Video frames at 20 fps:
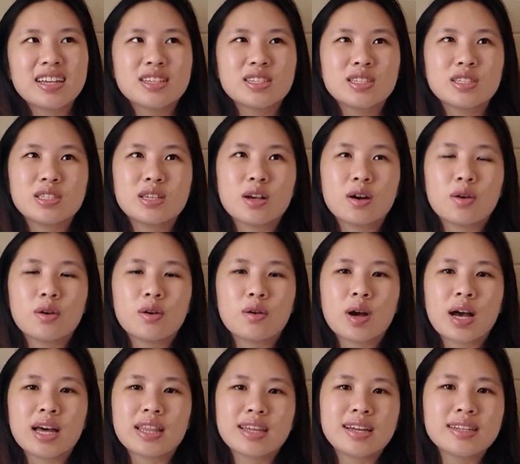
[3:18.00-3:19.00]

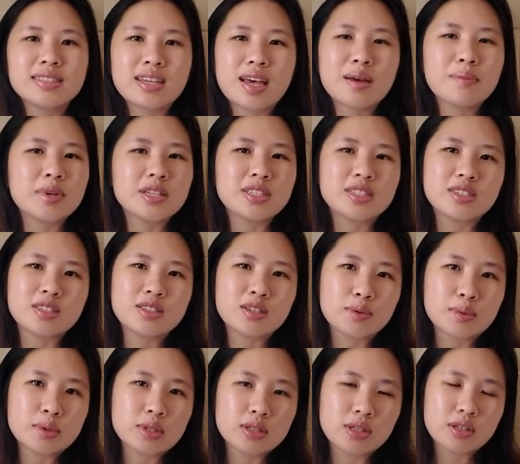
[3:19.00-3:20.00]
So at that time, my
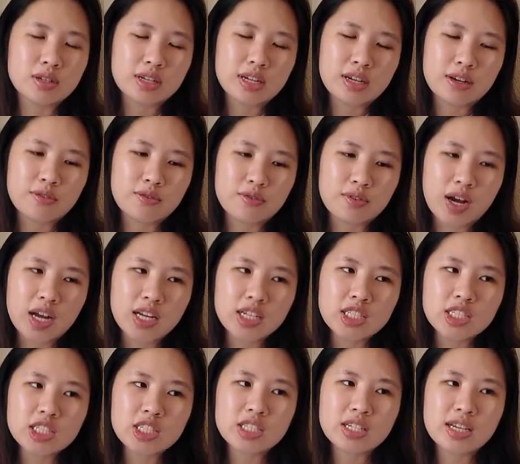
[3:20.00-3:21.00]
sister was learning
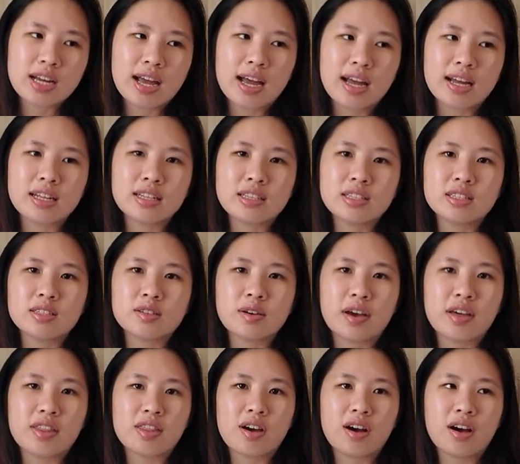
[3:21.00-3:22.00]
French, and so
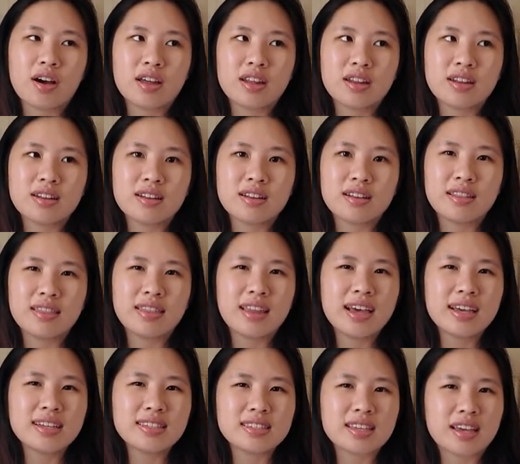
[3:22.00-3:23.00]
I thought,
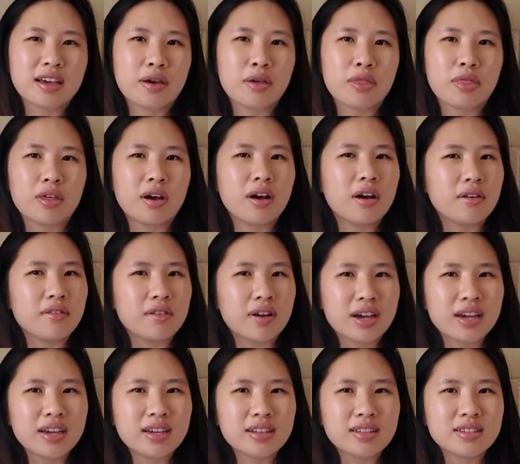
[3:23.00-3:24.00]
Les like the,
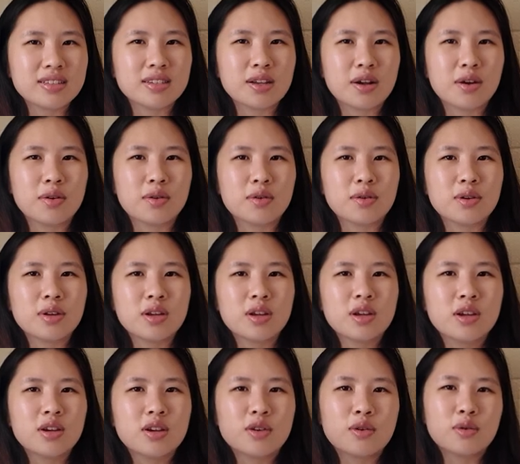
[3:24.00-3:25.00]
right? So
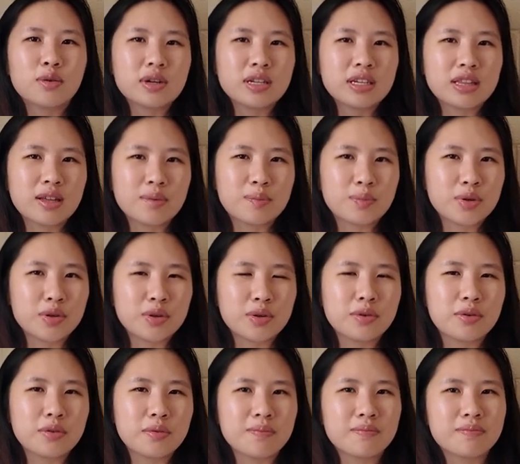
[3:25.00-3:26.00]
Quinny Le
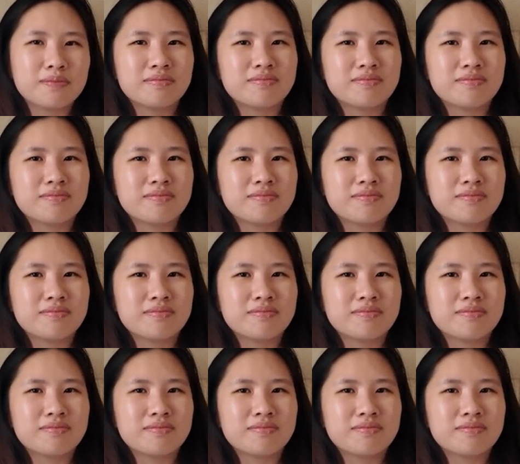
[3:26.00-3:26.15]
Pooh.